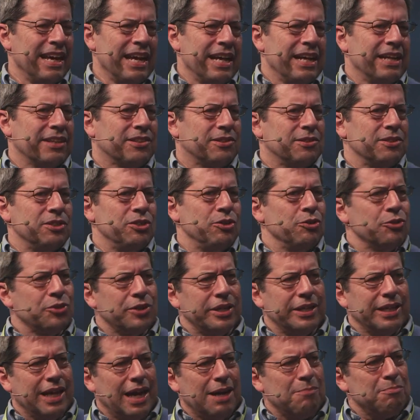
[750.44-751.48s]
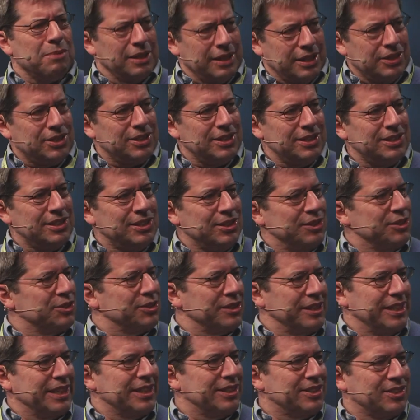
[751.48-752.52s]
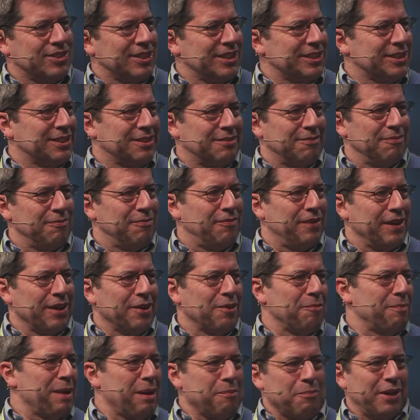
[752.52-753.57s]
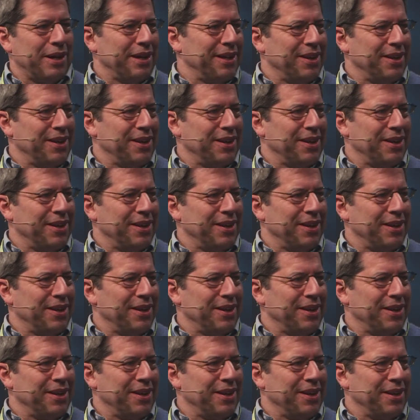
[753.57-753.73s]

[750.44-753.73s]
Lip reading: It's usually not malicious. Usually it's just finger memory.